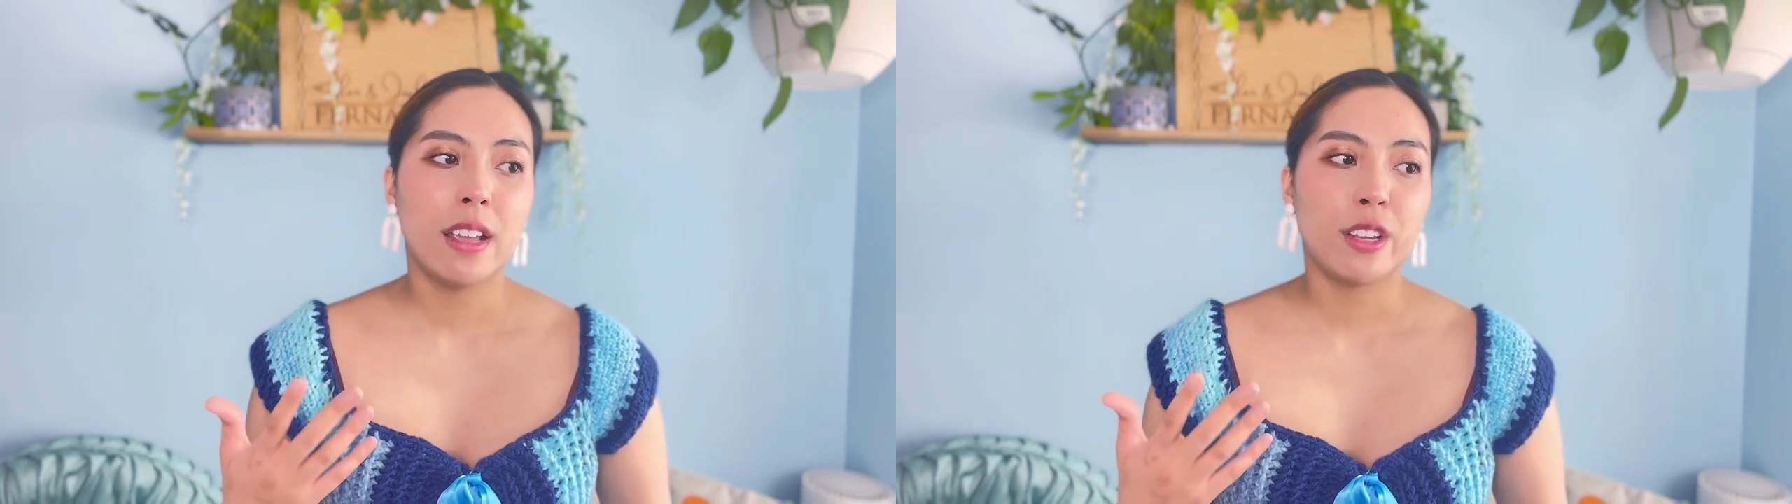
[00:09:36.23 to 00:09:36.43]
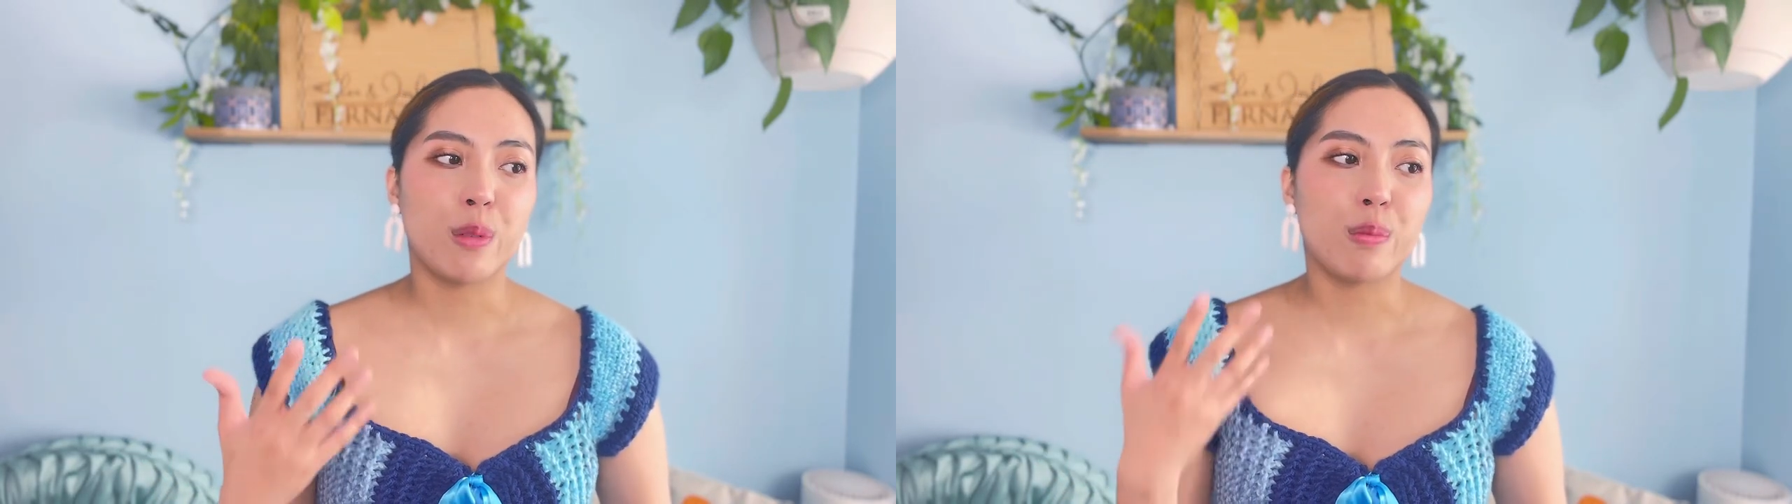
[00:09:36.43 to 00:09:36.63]

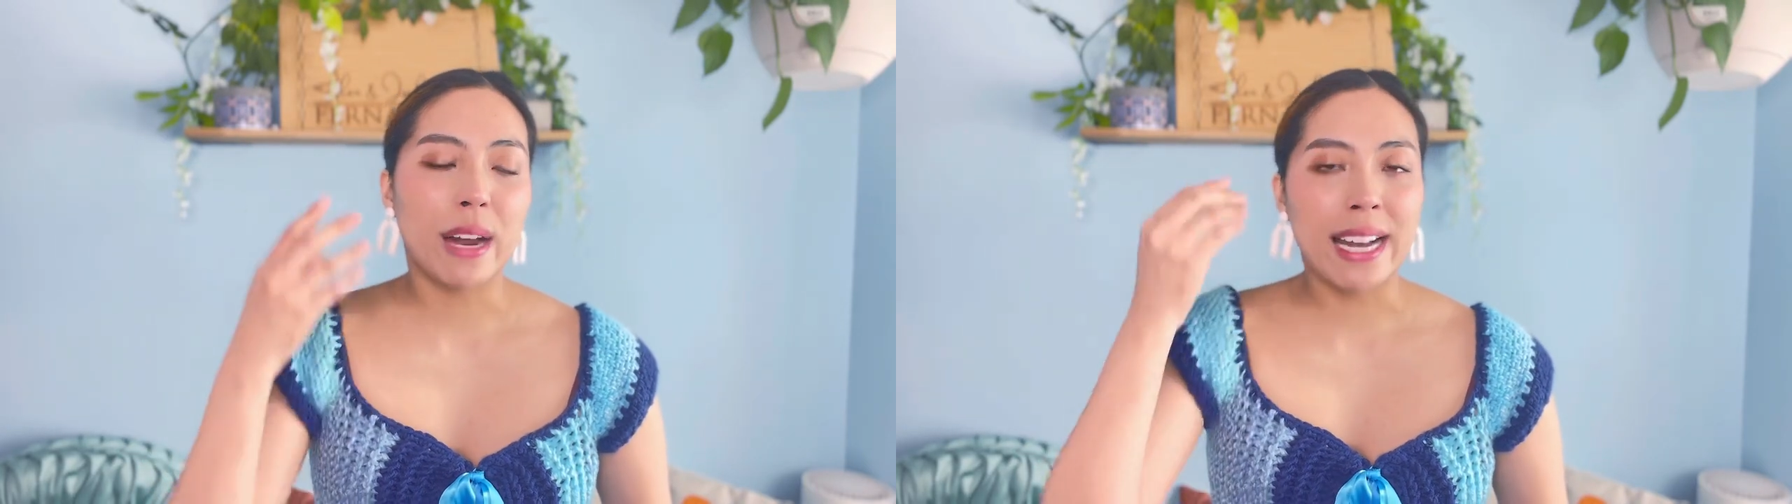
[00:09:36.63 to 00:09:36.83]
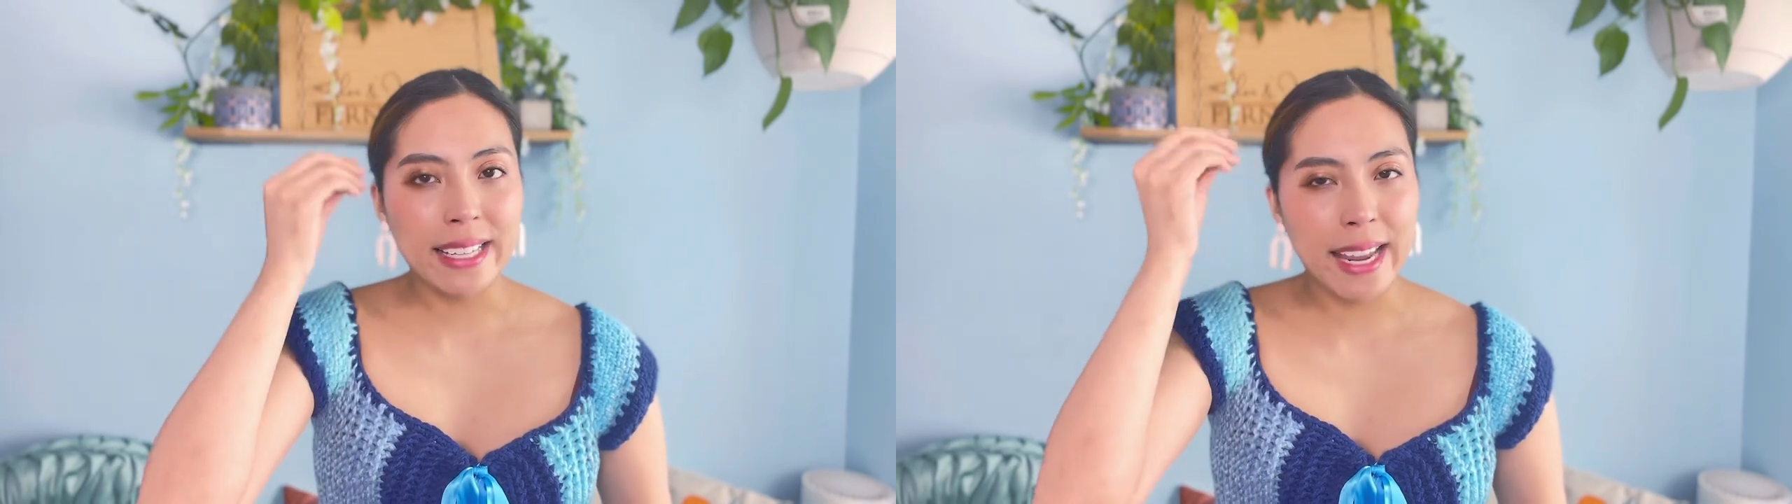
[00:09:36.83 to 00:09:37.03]
your
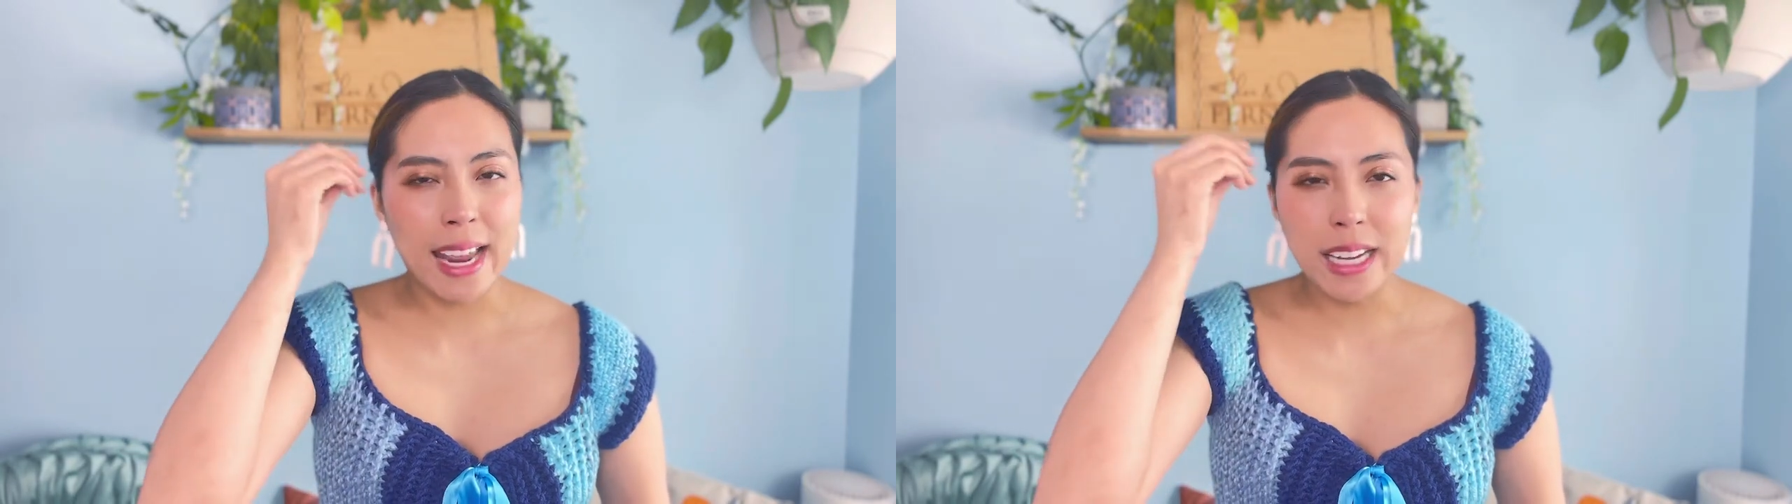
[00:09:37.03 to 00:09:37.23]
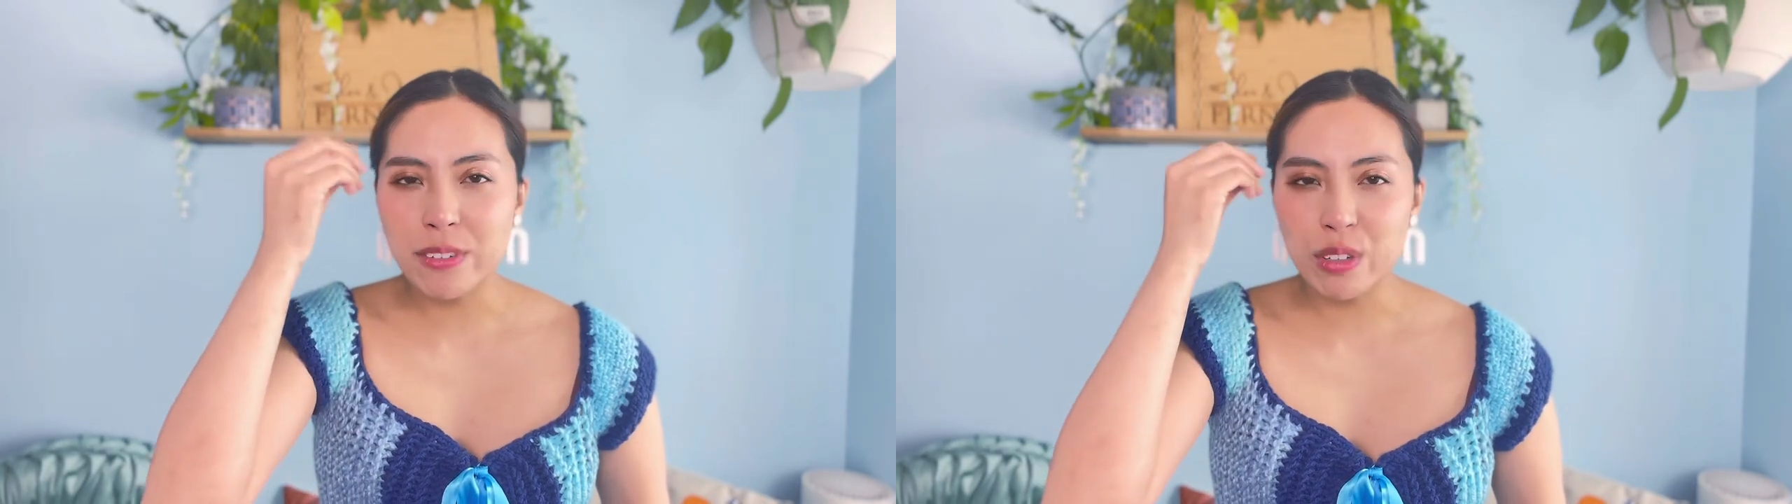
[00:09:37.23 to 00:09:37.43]
brain
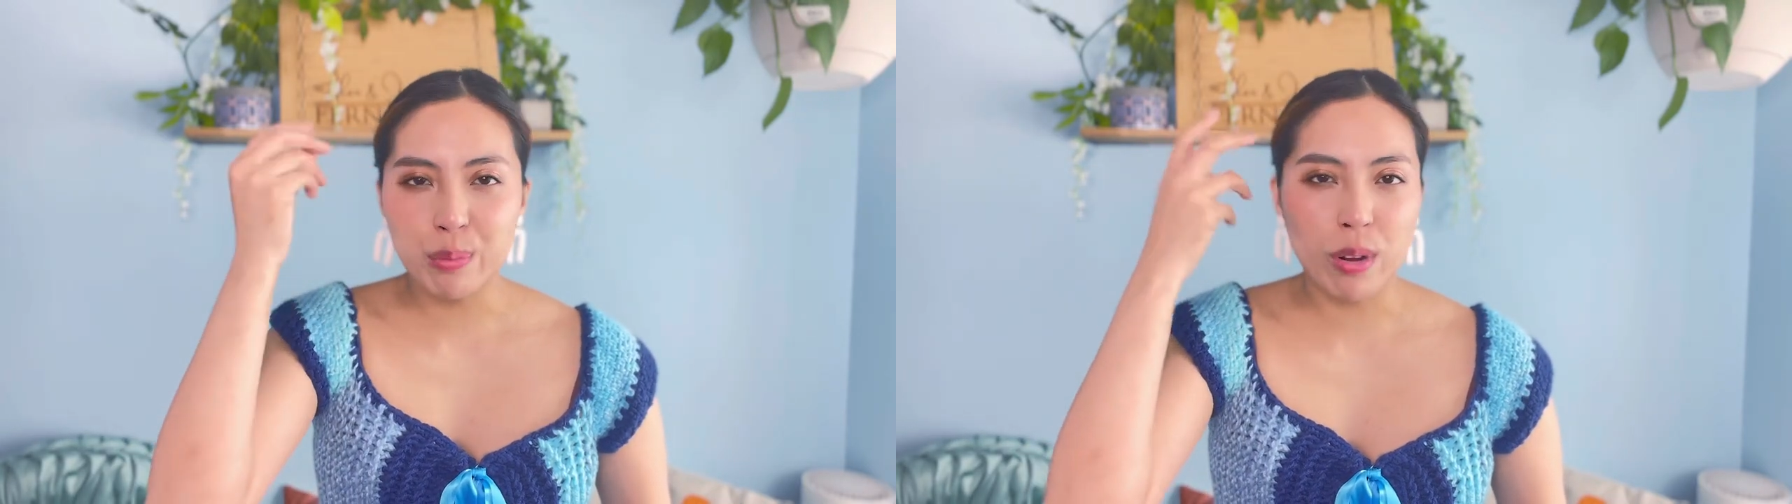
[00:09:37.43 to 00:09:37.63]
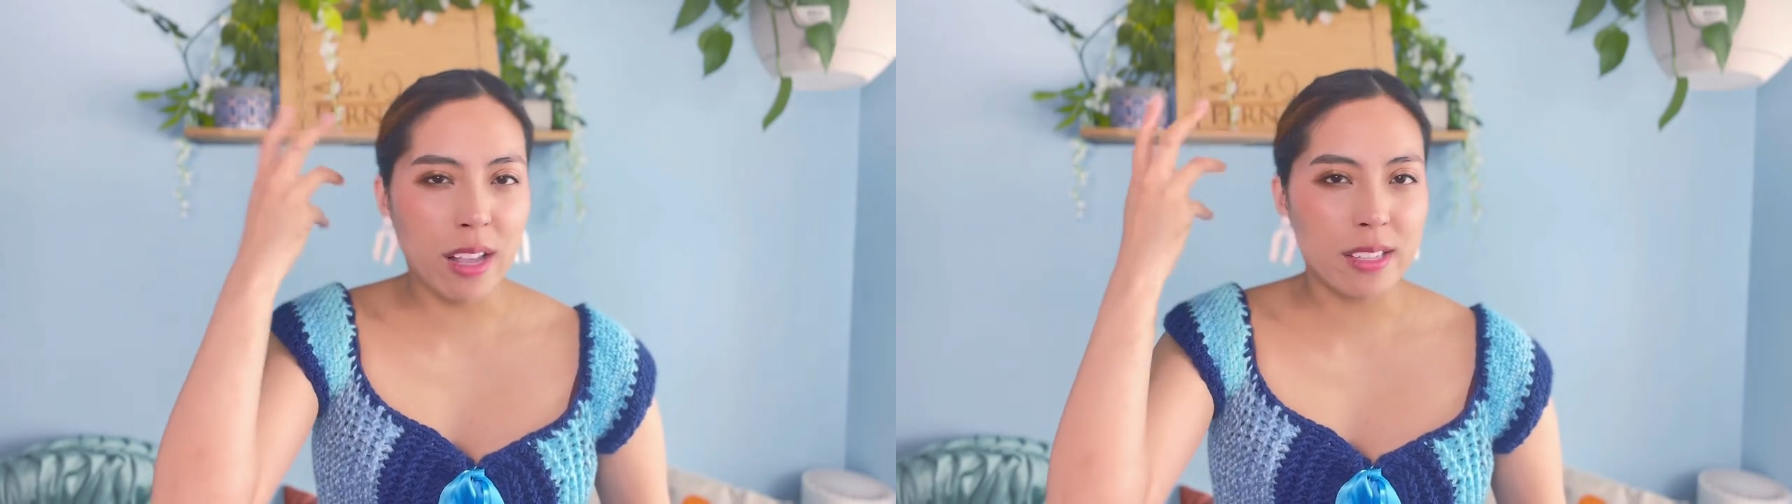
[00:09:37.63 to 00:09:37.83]
can't even
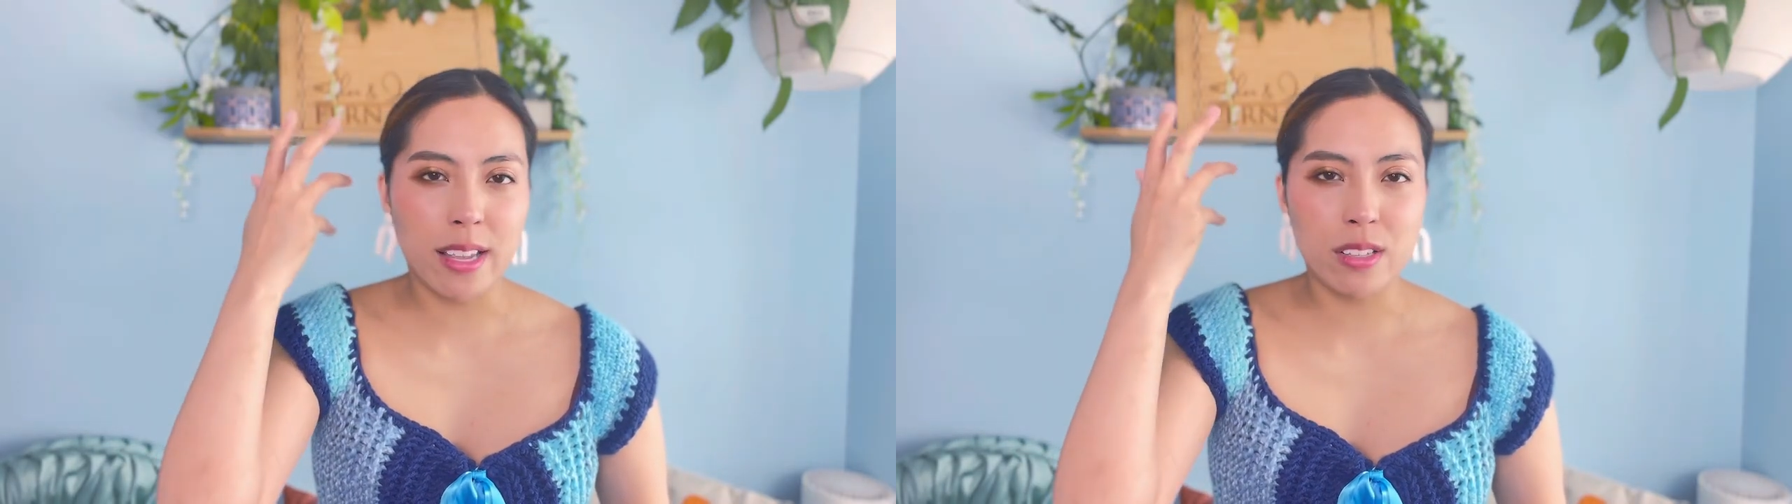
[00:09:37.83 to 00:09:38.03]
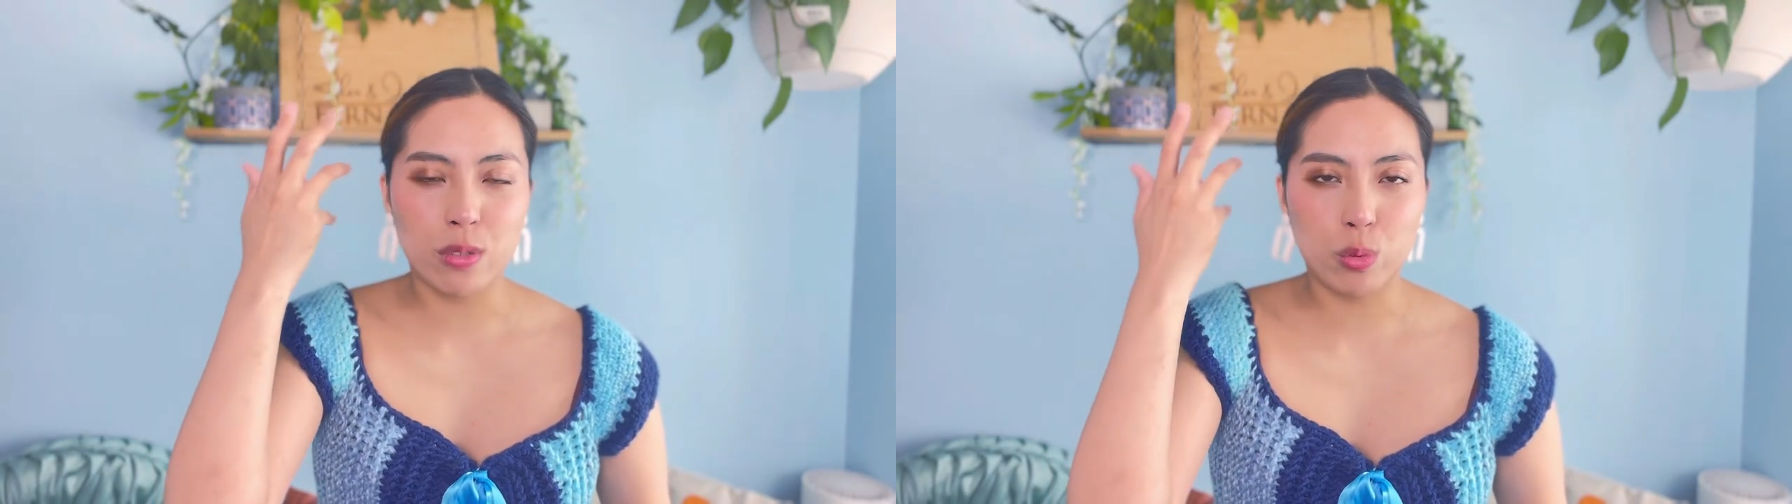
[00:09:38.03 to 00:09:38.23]

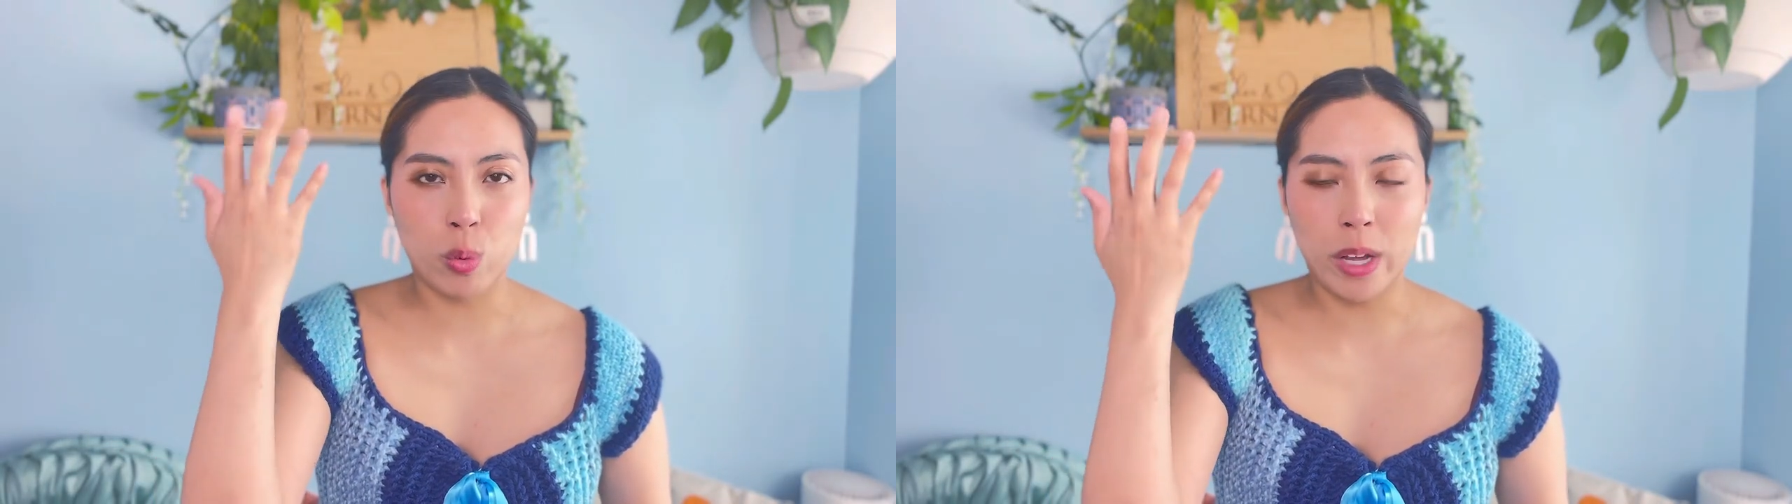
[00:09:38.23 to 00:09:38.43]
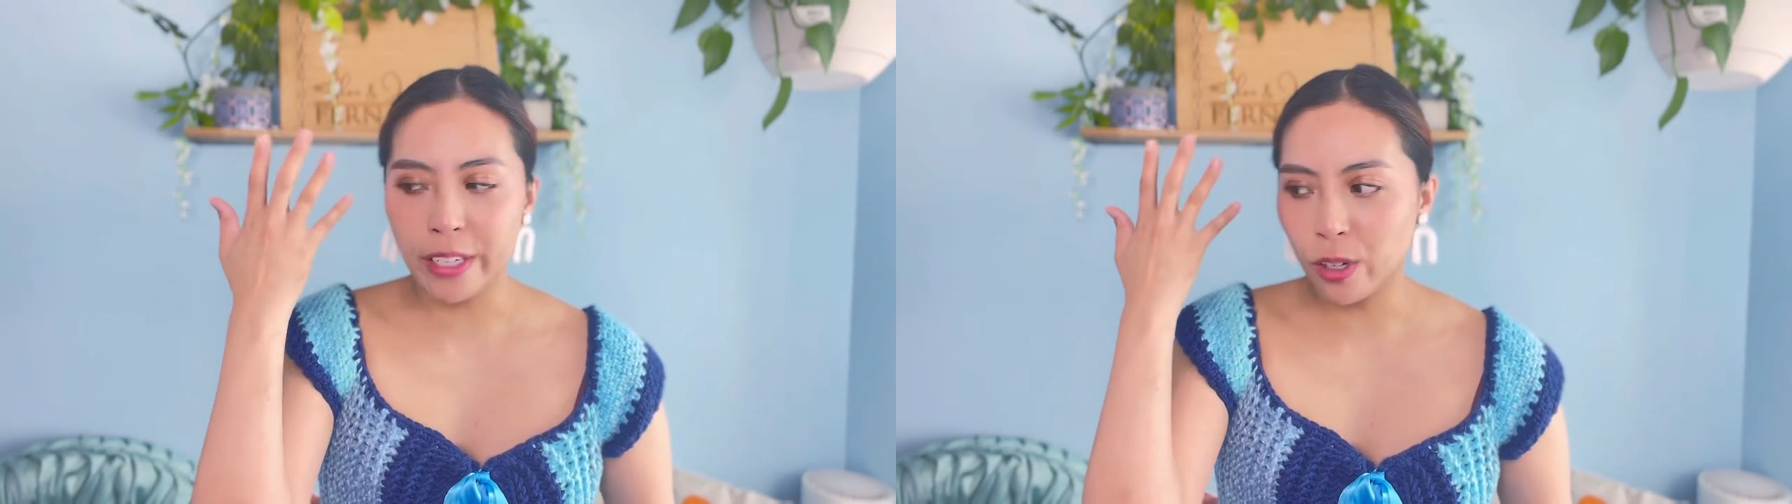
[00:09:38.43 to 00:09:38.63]
process what